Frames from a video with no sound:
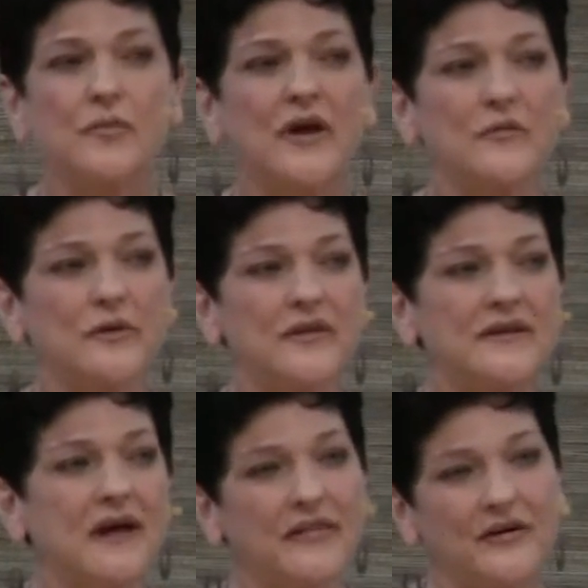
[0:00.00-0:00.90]
breath with
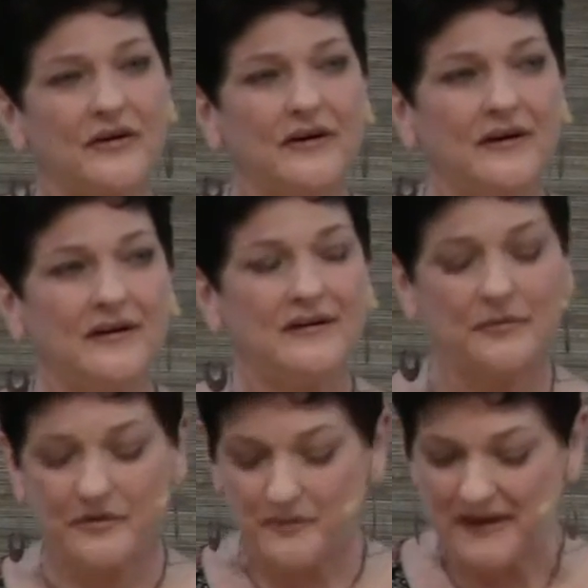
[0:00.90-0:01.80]
another,
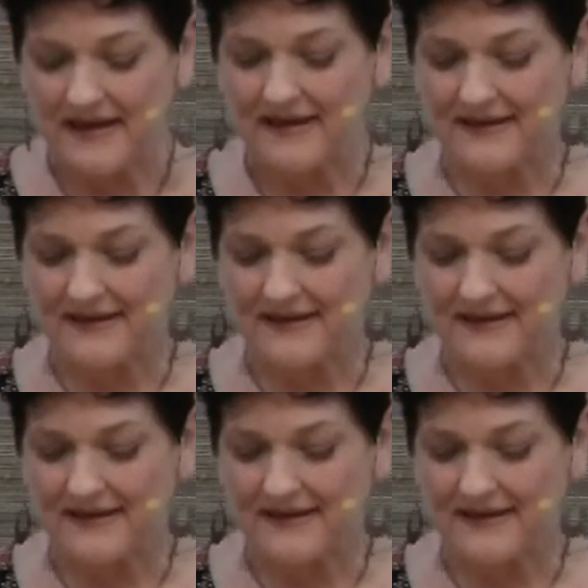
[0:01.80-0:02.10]
with me.